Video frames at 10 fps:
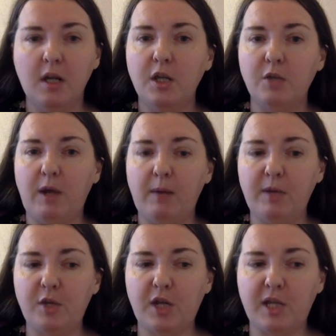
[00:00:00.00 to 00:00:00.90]
So what I would
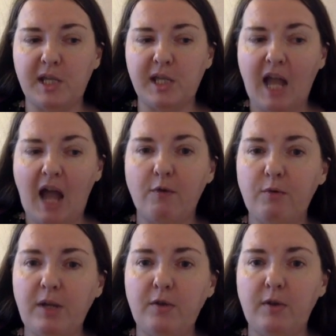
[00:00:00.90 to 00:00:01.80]
suggest is have a
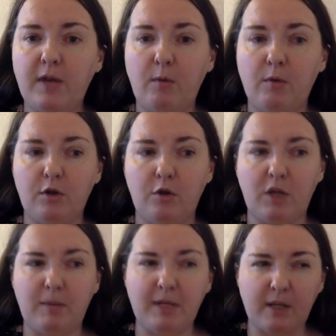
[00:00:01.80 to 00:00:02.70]
read through that Word document